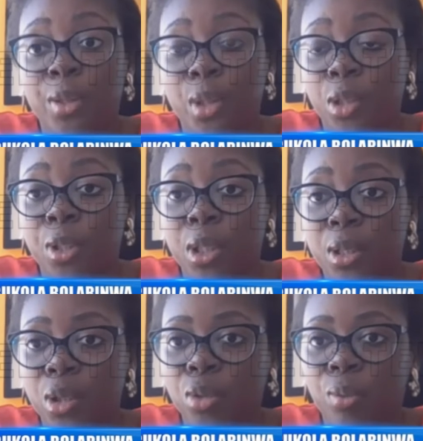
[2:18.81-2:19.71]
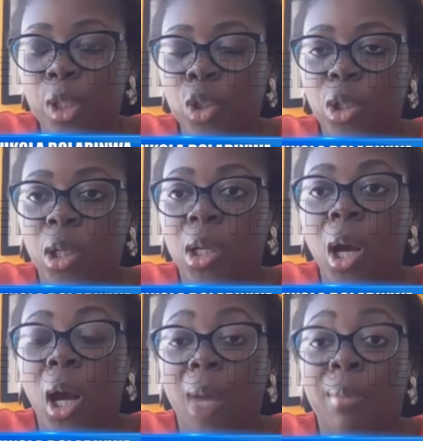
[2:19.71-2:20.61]
the security situation.
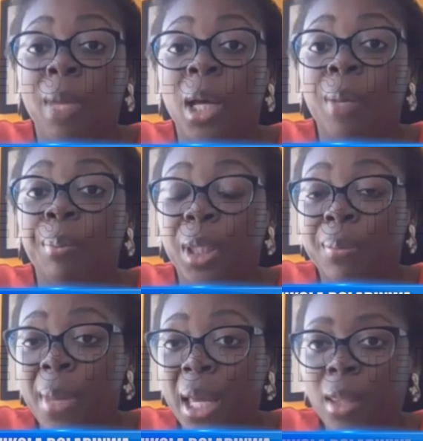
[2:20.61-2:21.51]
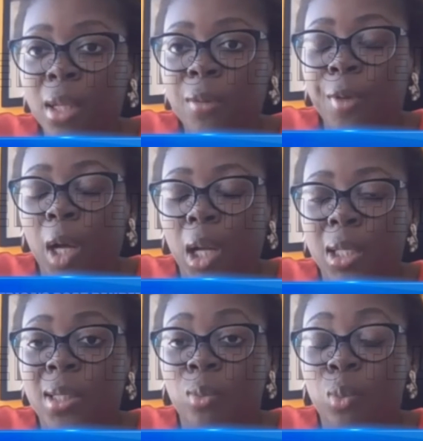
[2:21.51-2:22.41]
But the main thing for
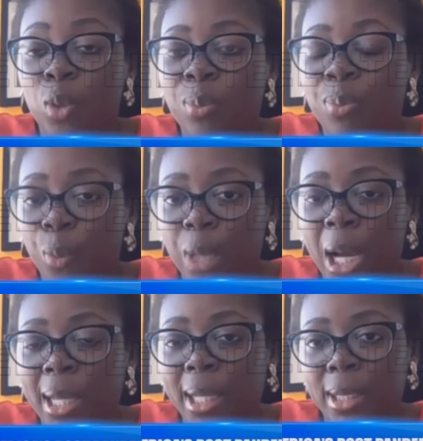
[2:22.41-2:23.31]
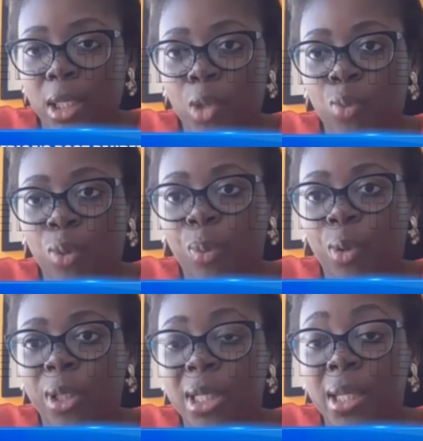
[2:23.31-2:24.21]
us, and which we highlight in this
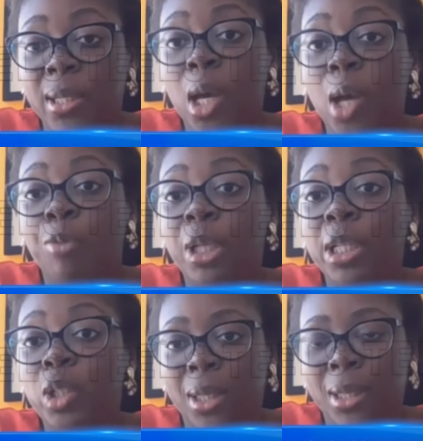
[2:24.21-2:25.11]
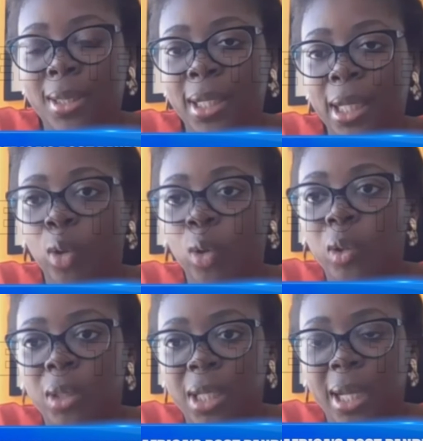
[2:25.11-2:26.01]
report, is really to understand
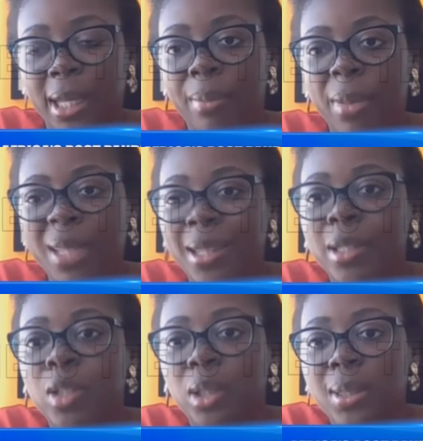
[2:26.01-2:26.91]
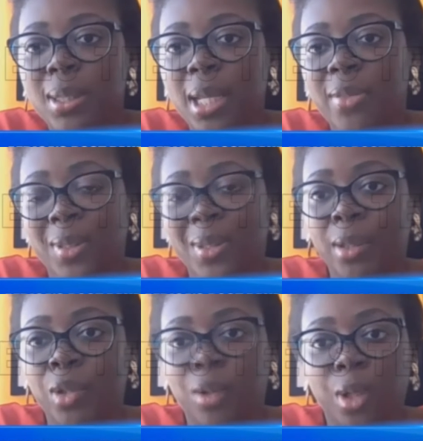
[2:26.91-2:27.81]
local dynamics and to understand the
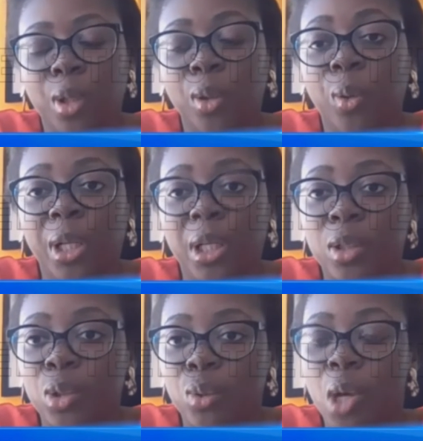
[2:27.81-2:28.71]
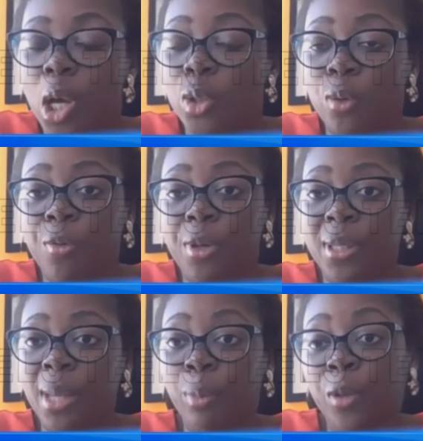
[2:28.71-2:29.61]
sector that you're going into. So, for
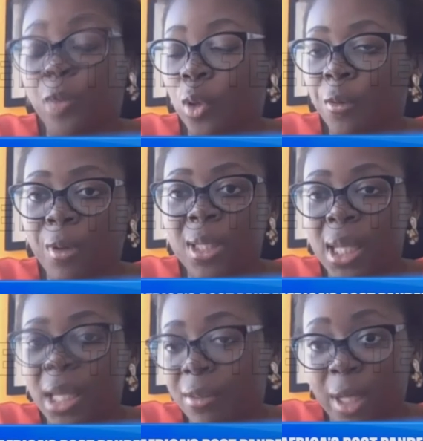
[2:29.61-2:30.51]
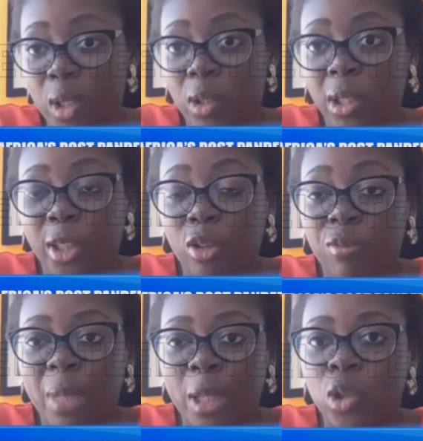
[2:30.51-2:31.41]
example, if you're a fintech investor, like
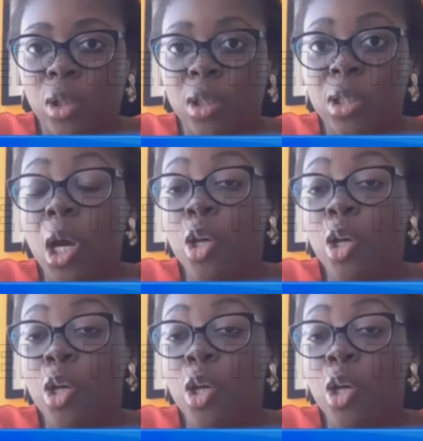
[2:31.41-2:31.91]
you've mentioned,